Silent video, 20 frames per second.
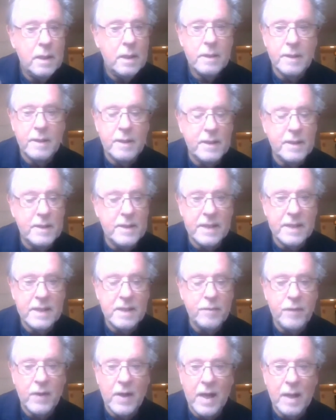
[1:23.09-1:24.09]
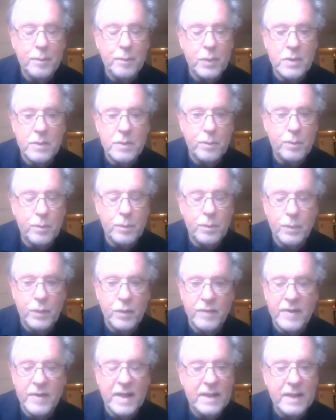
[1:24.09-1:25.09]
Did the tsetse fly pre-
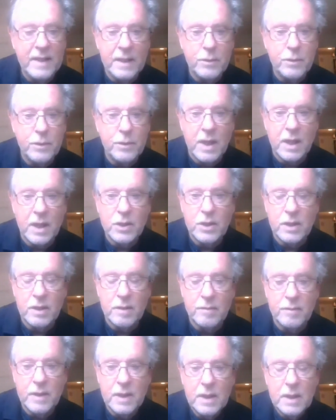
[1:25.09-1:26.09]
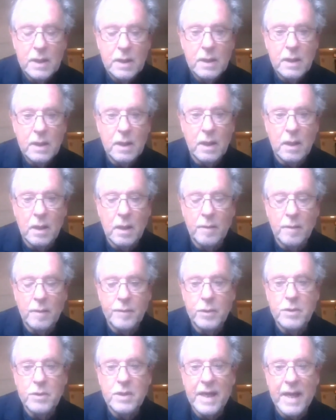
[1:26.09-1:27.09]
prevent the introduction of uh, of
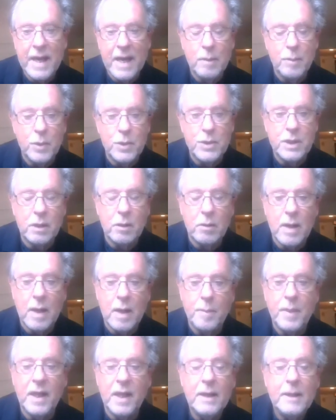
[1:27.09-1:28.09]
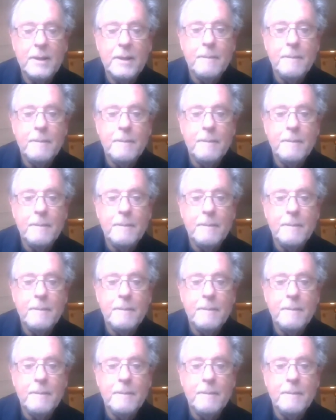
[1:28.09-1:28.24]
using animals in cropping?